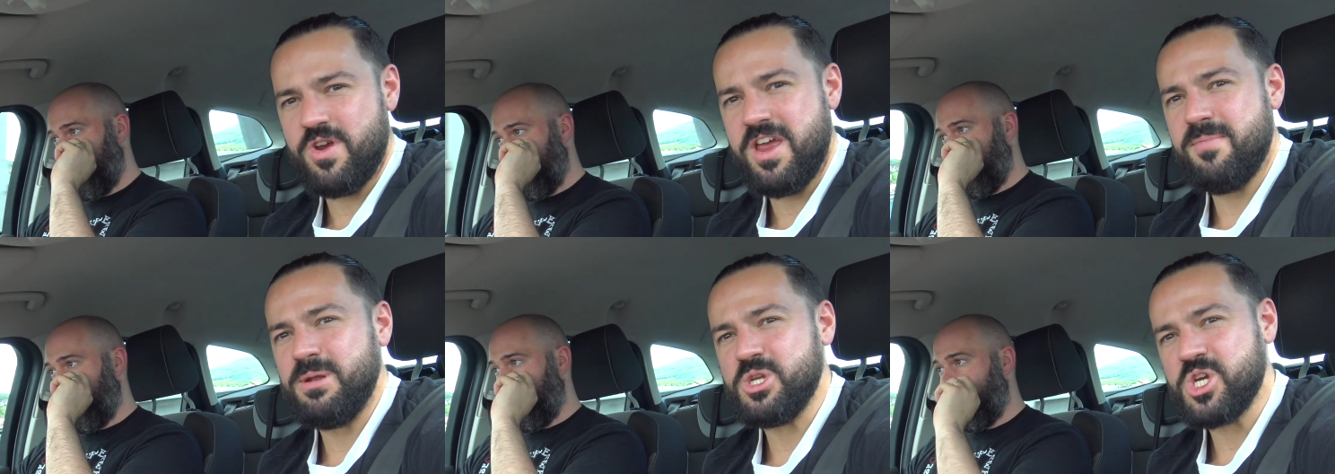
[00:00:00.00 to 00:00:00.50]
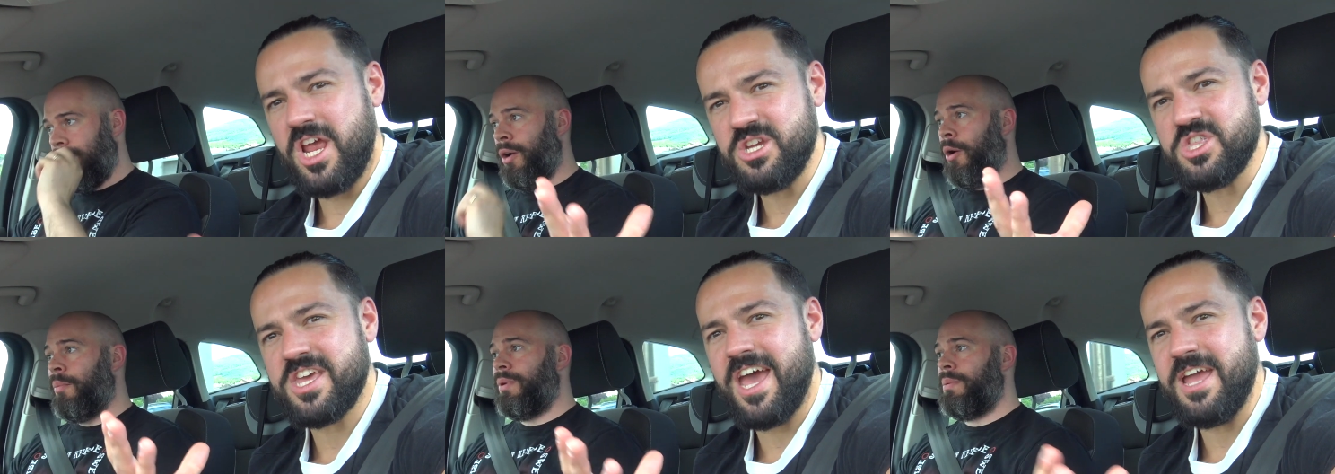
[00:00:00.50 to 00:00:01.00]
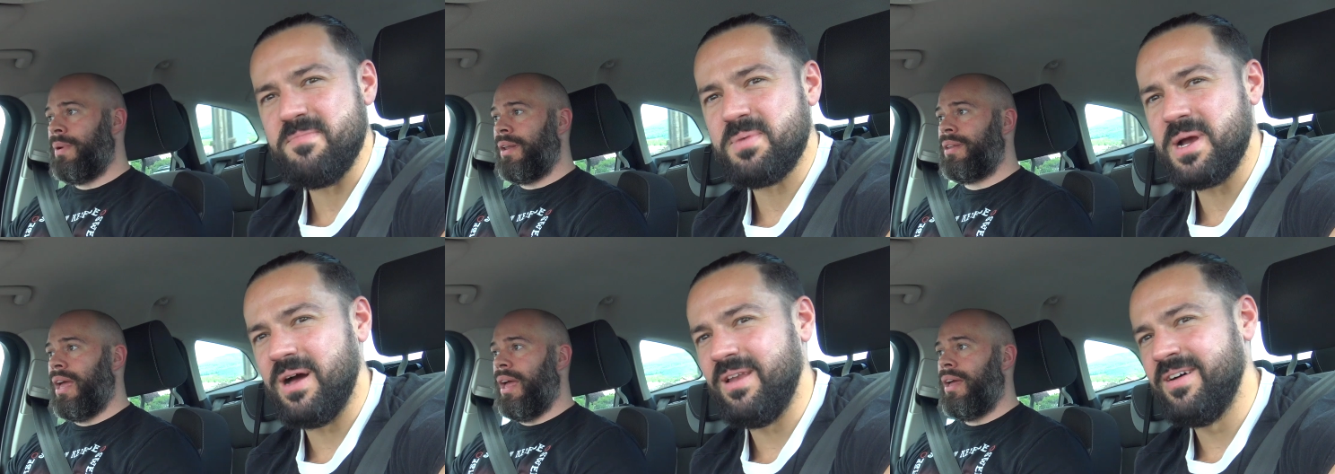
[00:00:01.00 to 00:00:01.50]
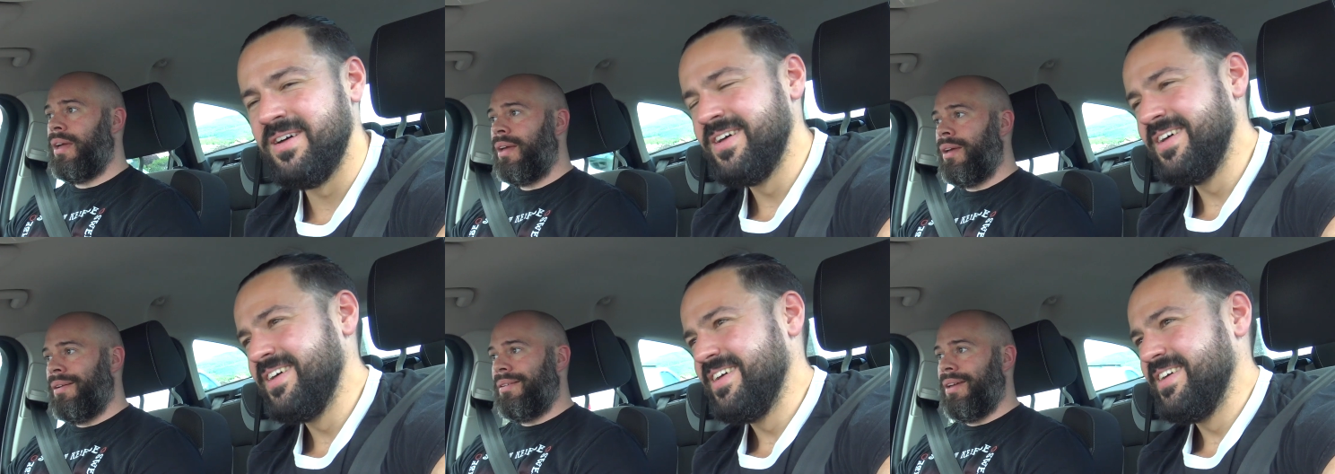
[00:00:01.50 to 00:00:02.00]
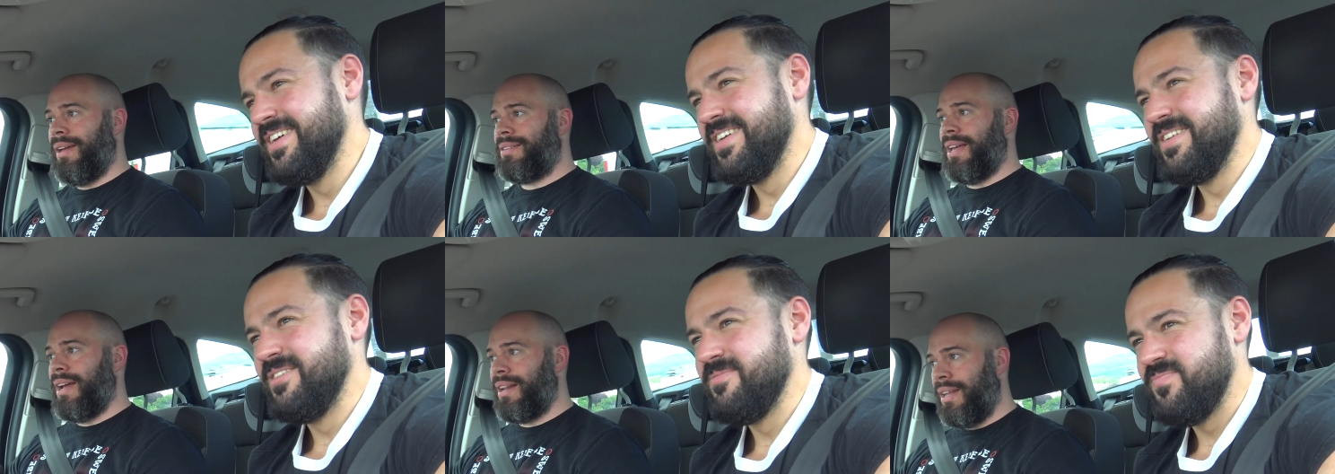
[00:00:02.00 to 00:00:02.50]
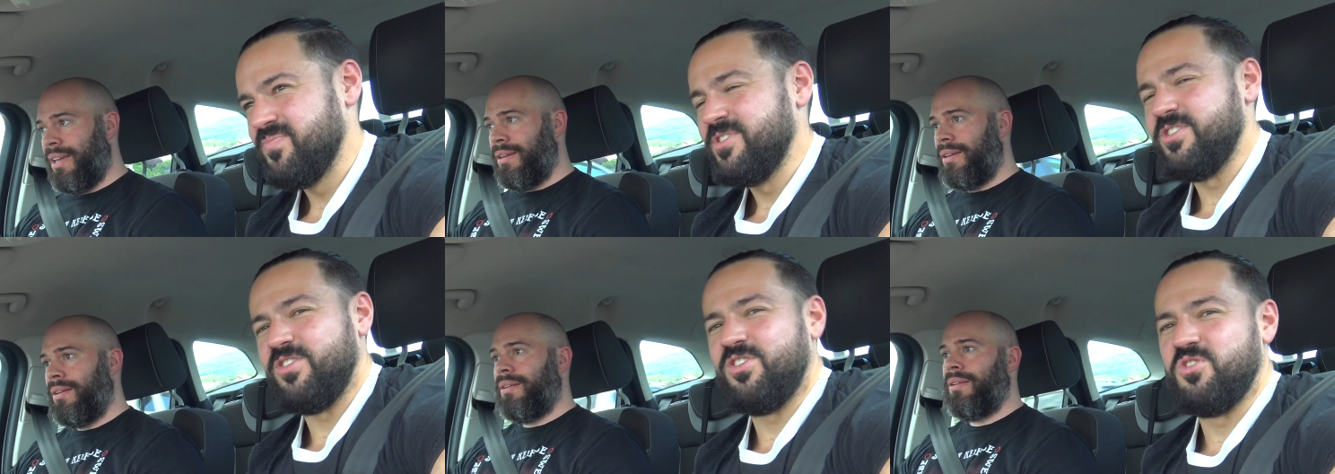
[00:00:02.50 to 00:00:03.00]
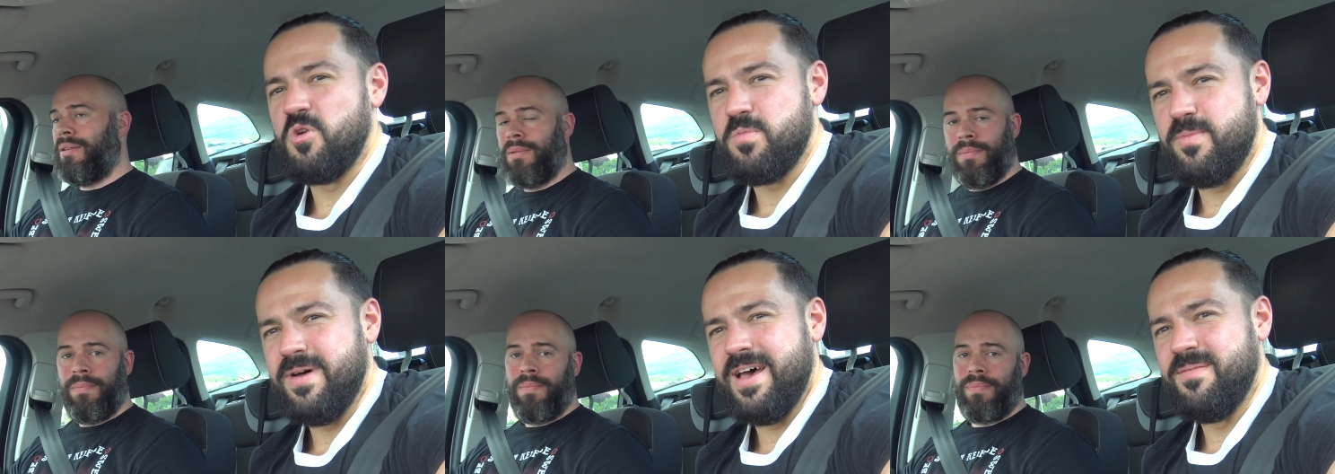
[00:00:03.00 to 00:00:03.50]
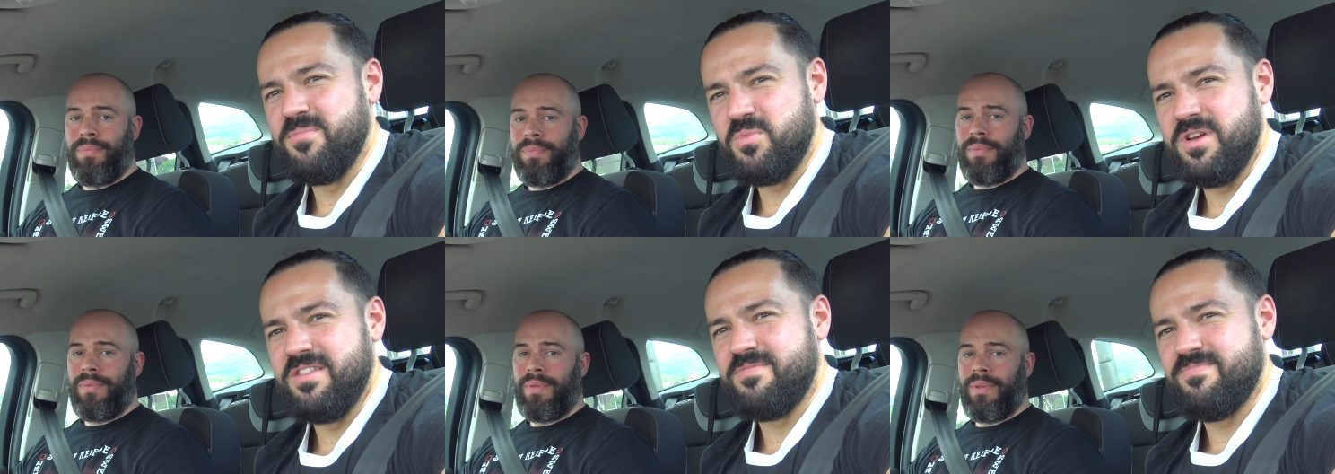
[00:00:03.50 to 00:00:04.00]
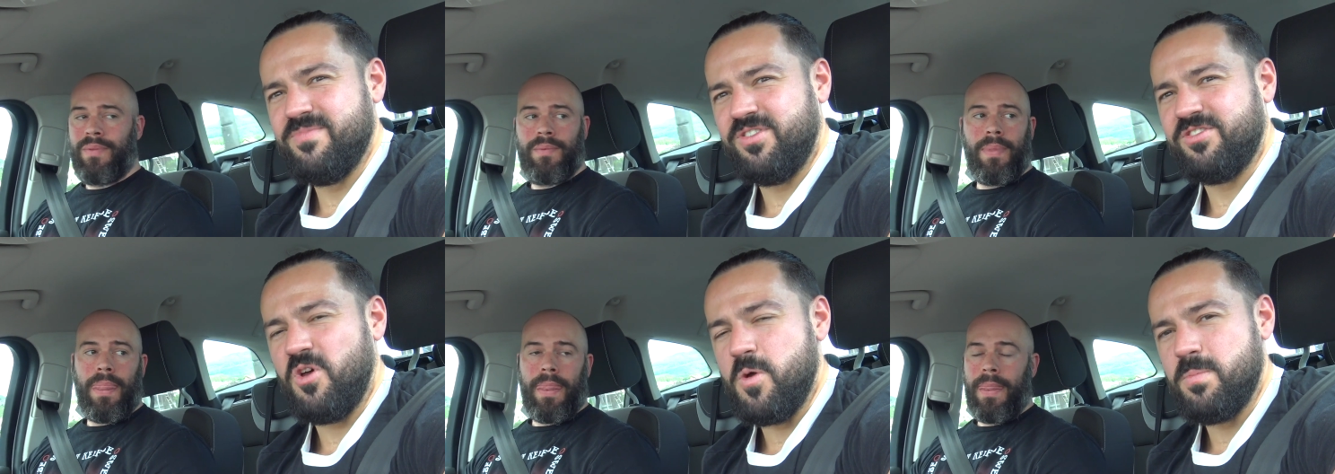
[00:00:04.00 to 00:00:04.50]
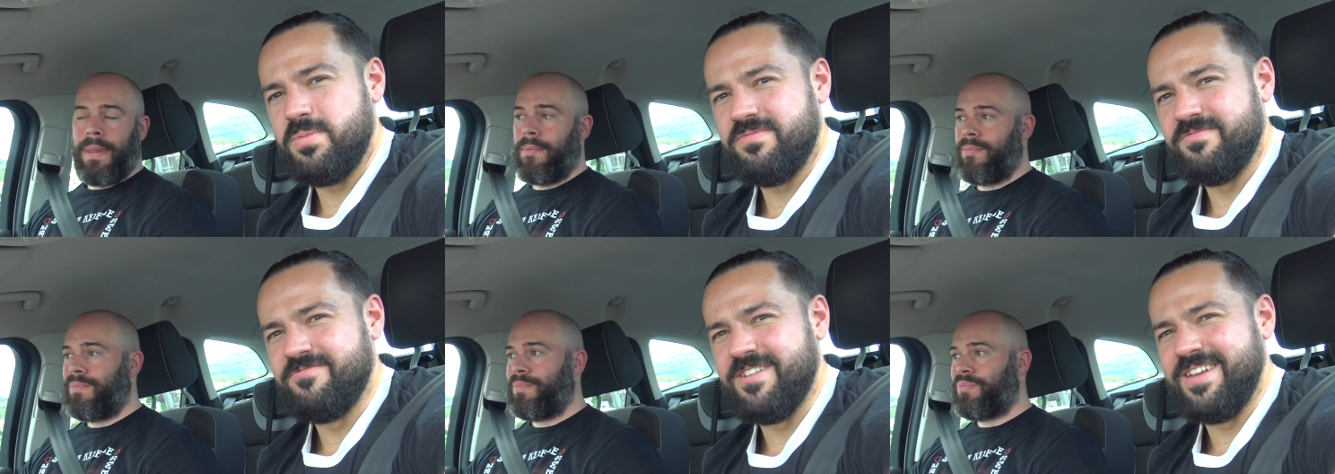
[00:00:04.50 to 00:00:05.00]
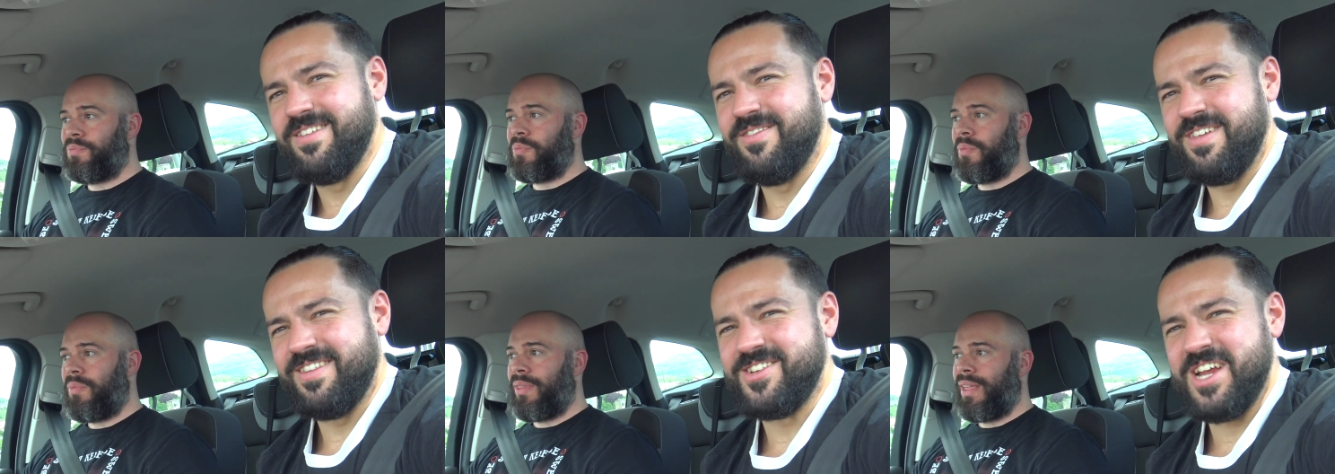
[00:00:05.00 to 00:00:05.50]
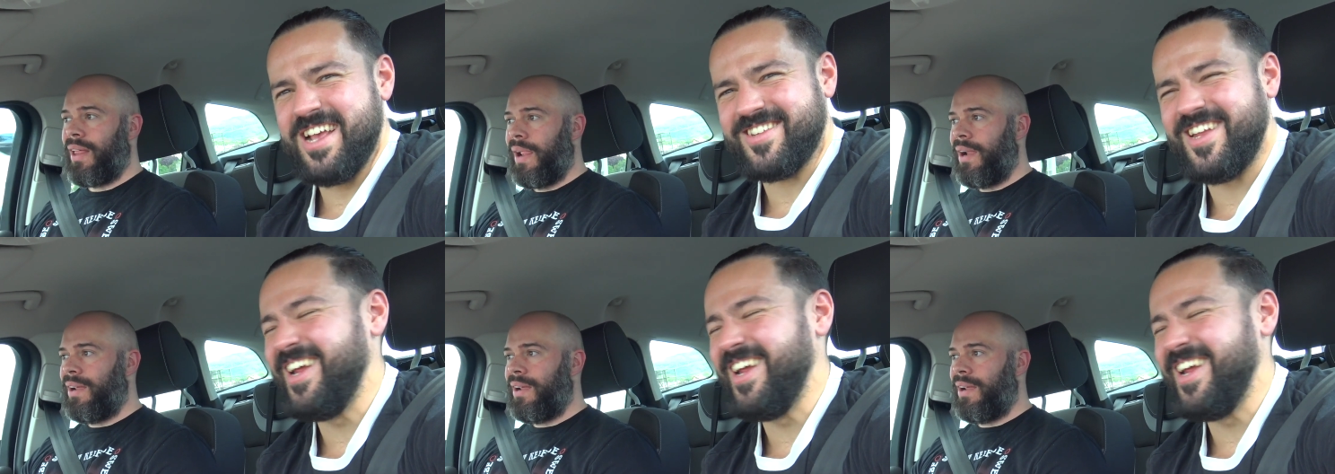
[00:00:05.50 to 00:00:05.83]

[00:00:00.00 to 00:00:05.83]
Speaker 1: of him and changed the, the cape color. Yeah.
Speaker 2: Exactly.
Speaker 1: Just Superman, but with soap written on the chest.